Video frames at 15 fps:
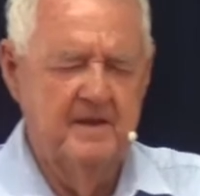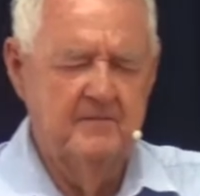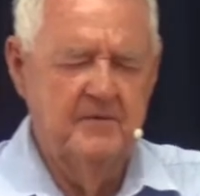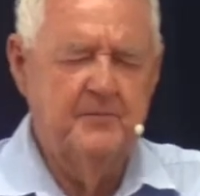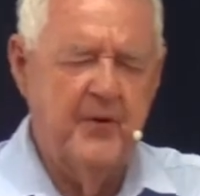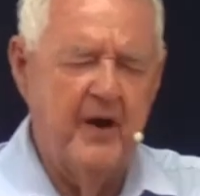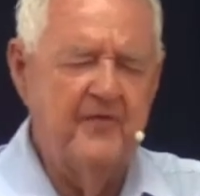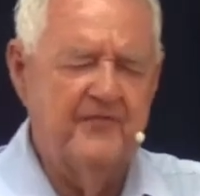we
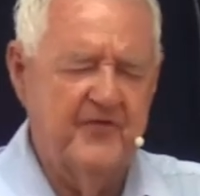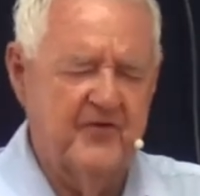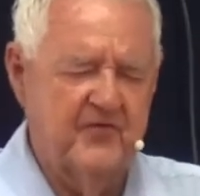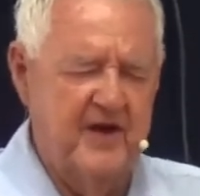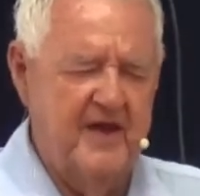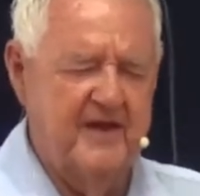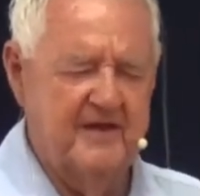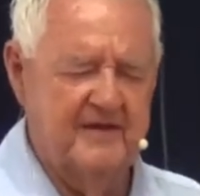pray for
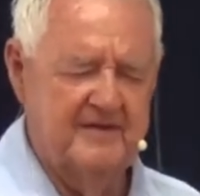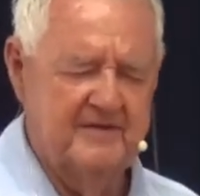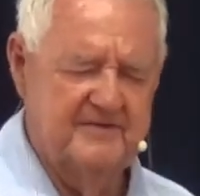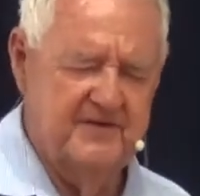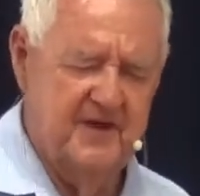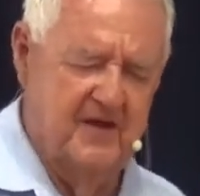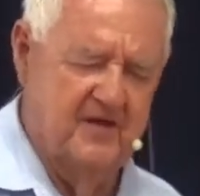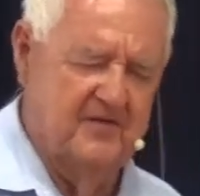Greg and
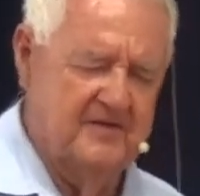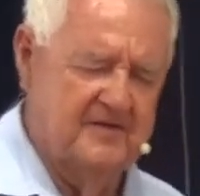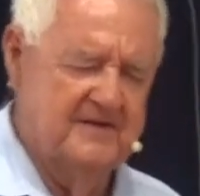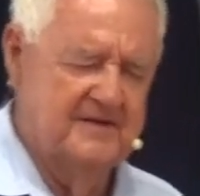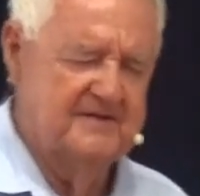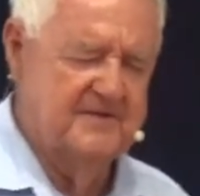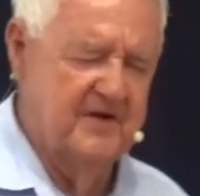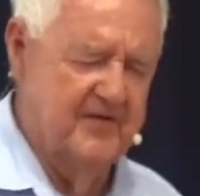Joe and
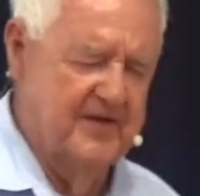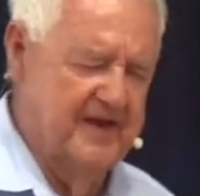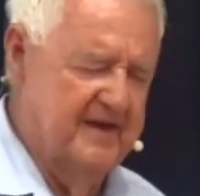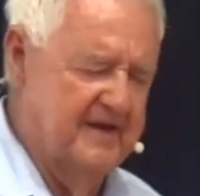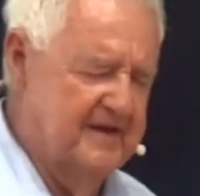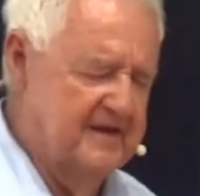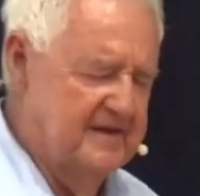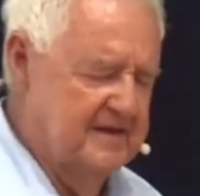Joanne.
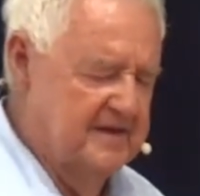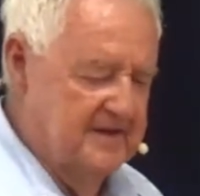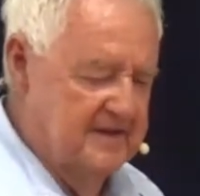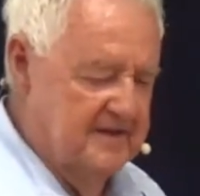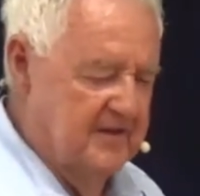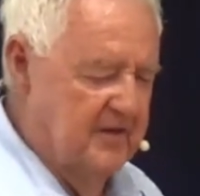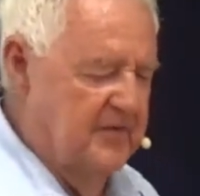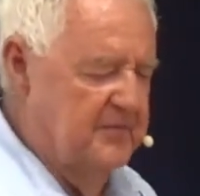And
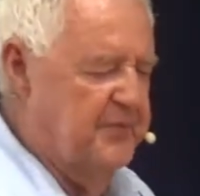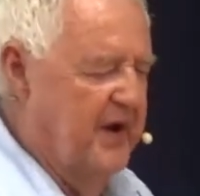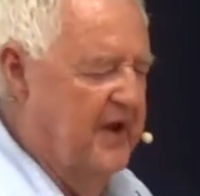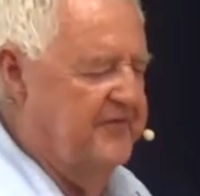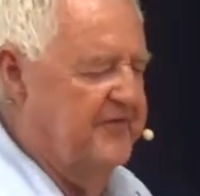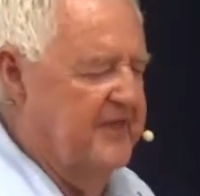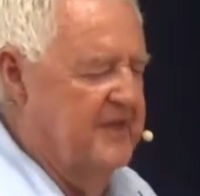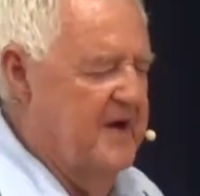Lord, we pray
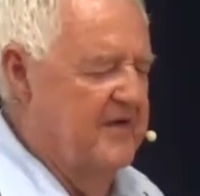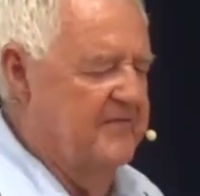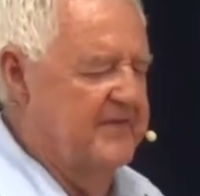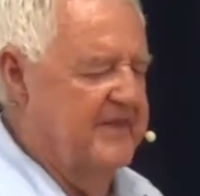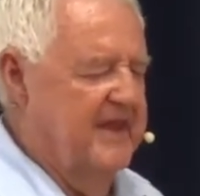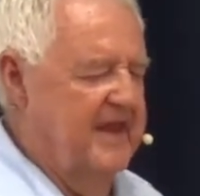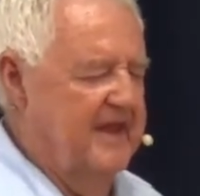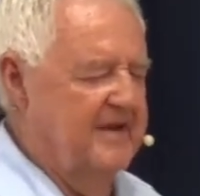for them over
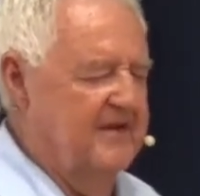there.